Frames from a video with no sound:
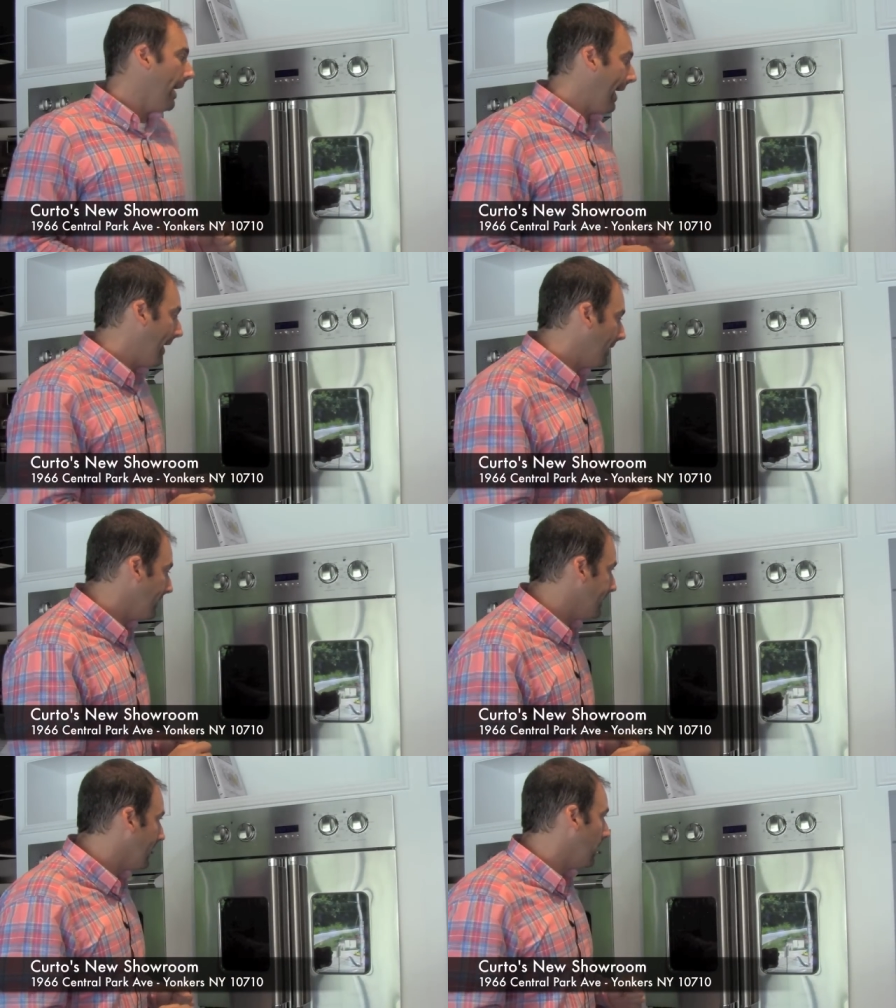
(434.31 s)

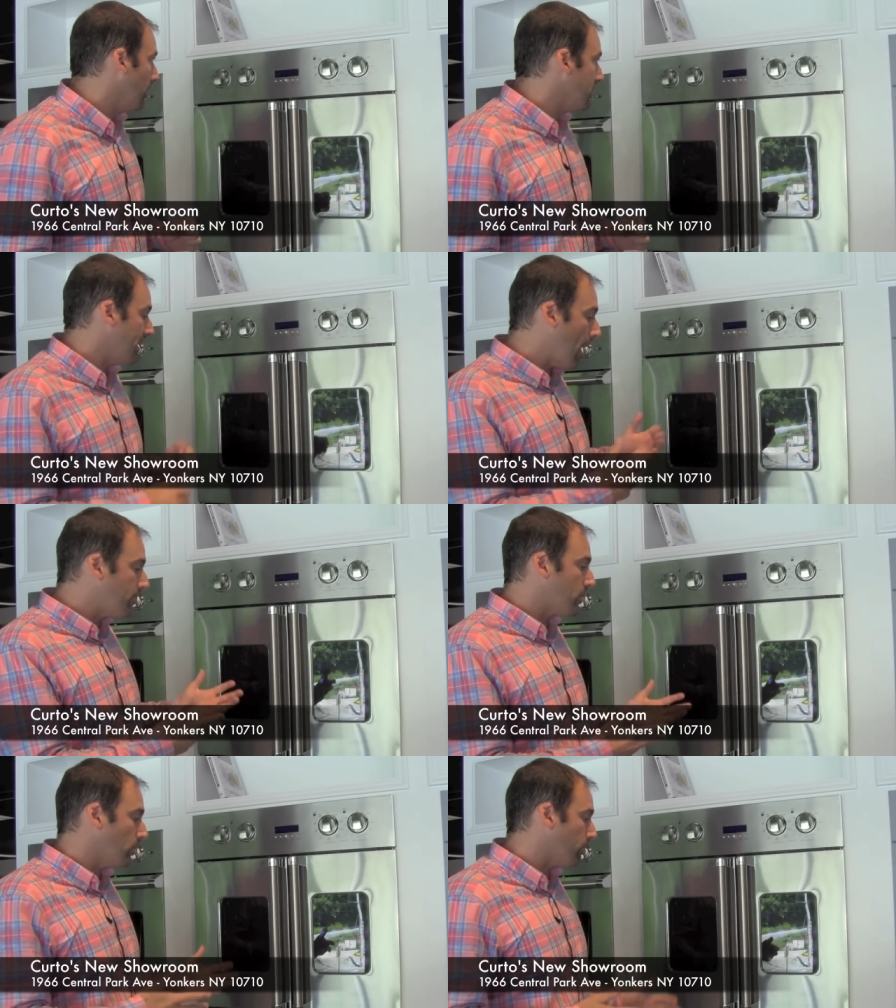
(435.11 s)
and uh, it's an
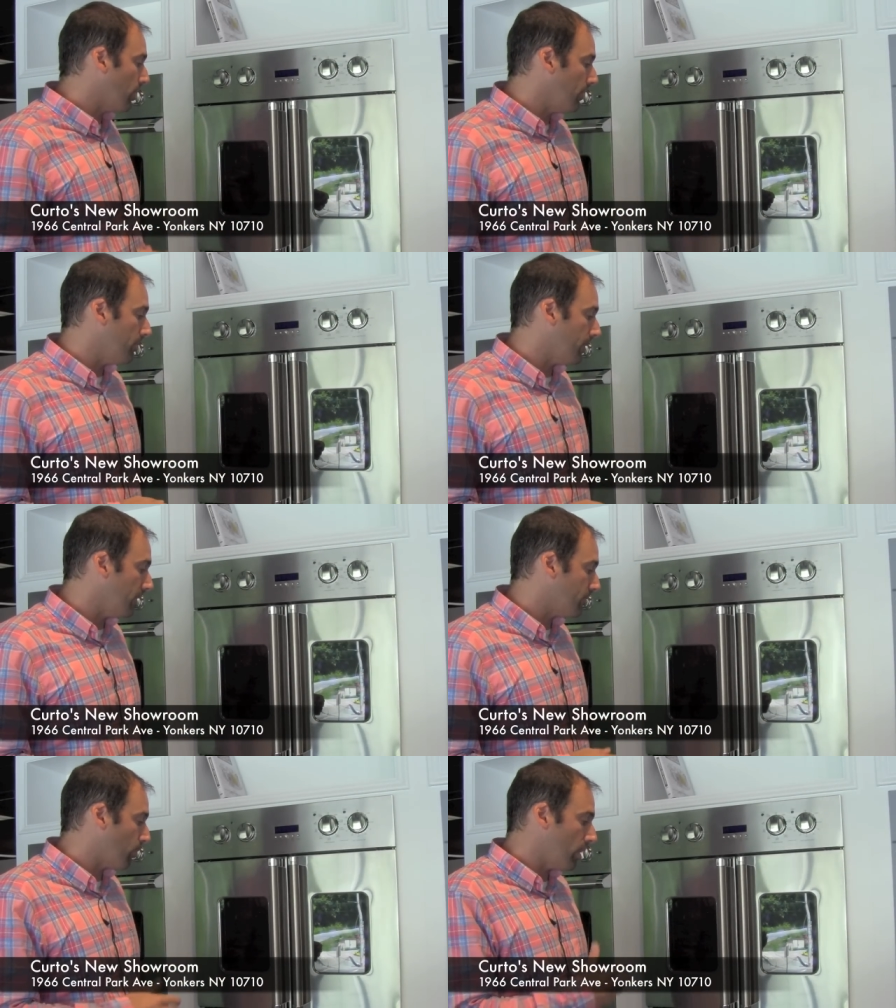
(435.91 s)
absolute premium
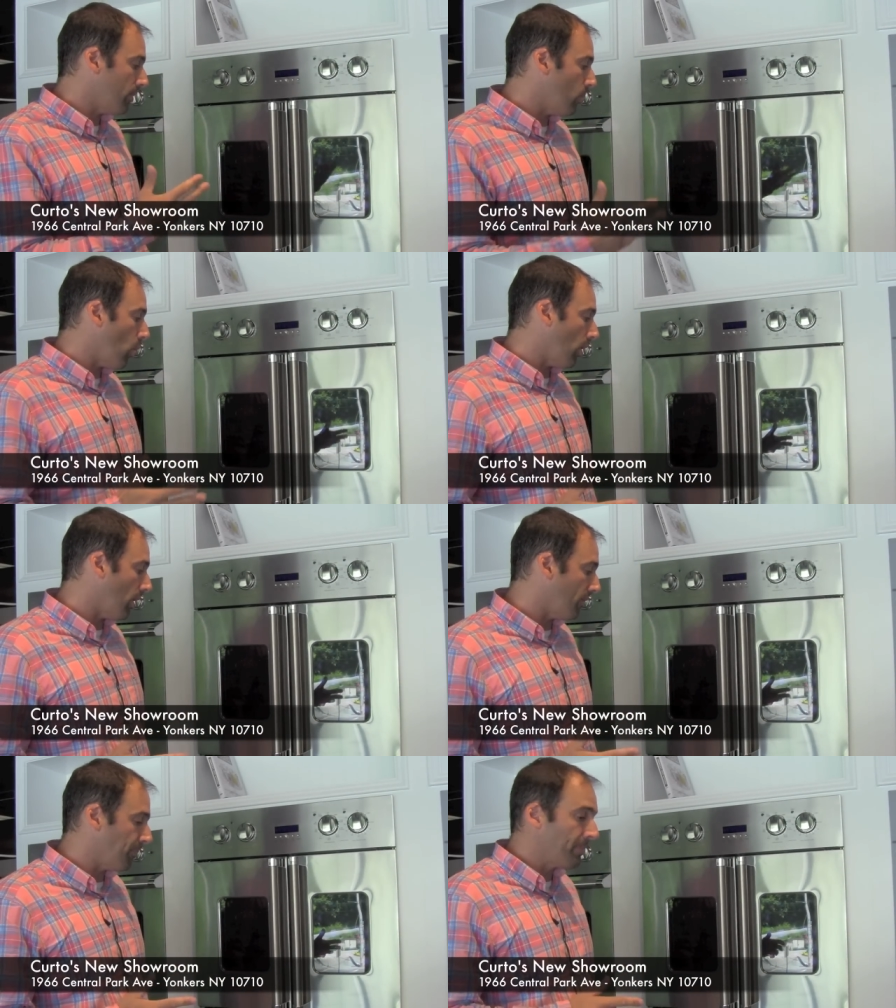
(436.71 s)
piece, premium
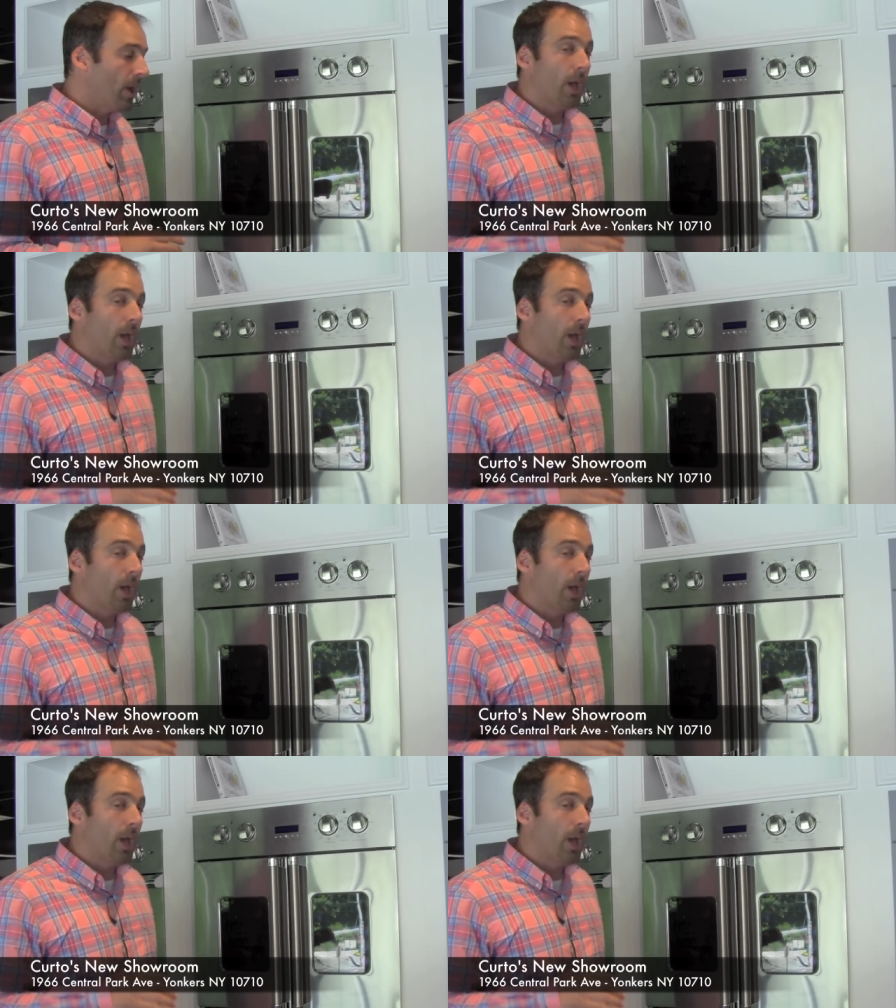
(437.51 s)
wall oven.